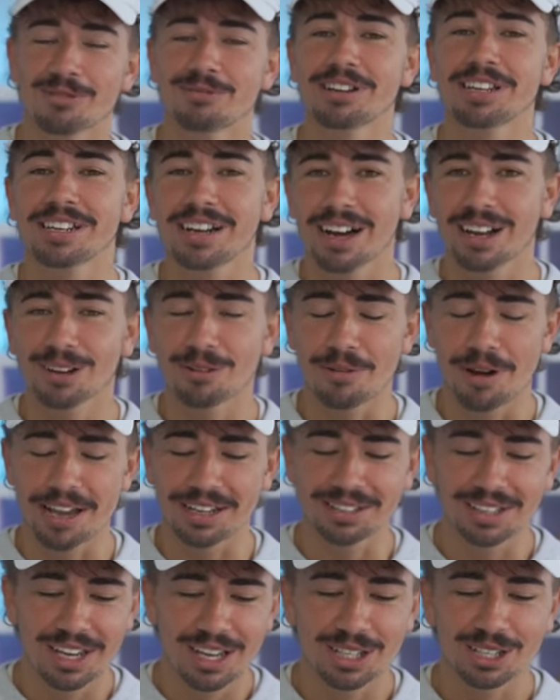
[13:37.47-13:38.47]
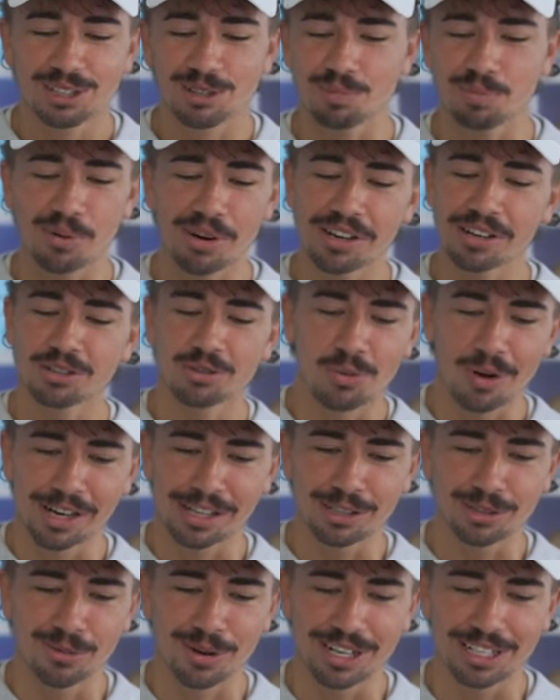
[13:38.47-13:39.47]
three colorways, spring
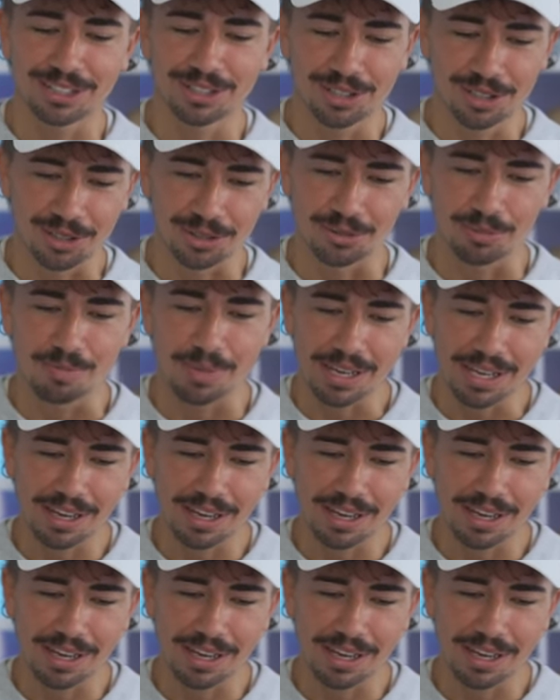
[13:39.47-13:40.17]
2022.